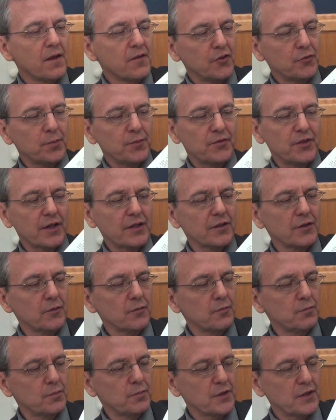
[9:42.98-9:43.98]
This
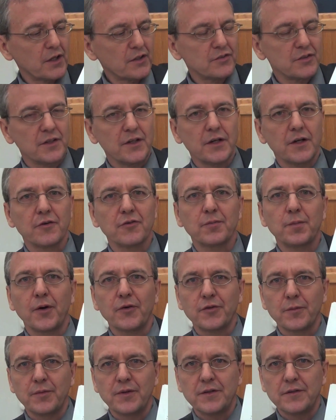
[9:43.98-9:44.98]
particular prediction here is
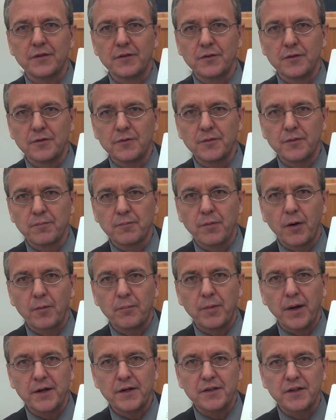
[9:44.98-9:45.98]
supposed to be to do with
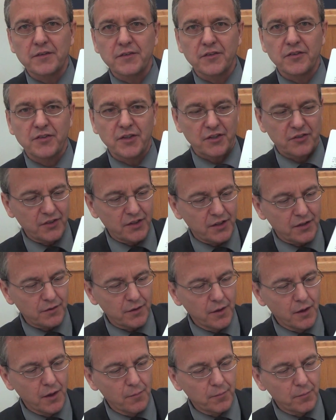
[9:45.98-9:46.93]
Pope Benedict XVI,